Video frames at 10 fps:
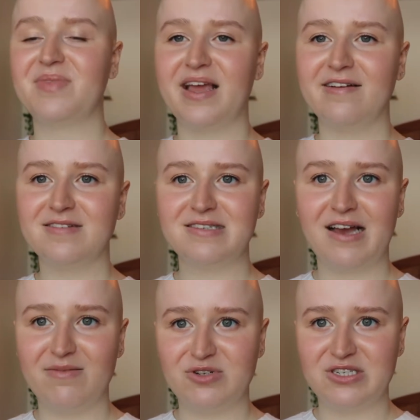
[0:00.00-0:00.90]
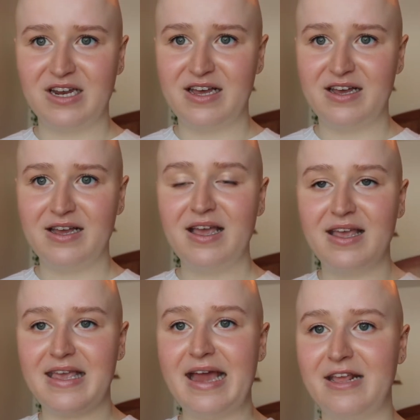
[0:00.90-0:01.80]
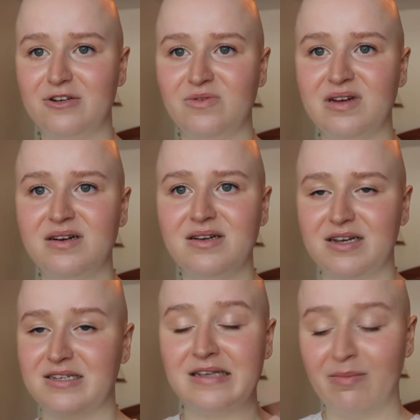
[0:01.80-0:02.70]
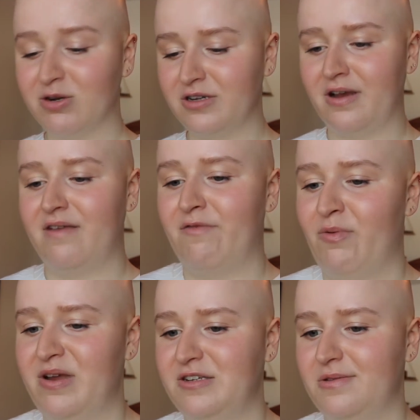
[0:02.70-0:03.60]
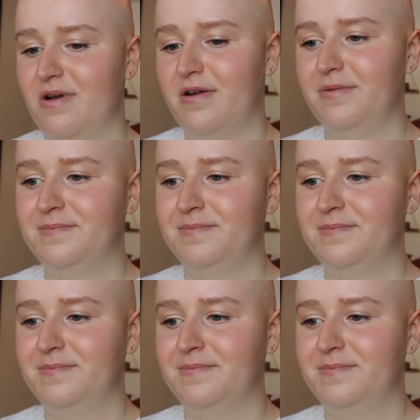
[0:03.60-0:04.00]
Anyways, I'm just gonna get into it because I've been talking for way too long.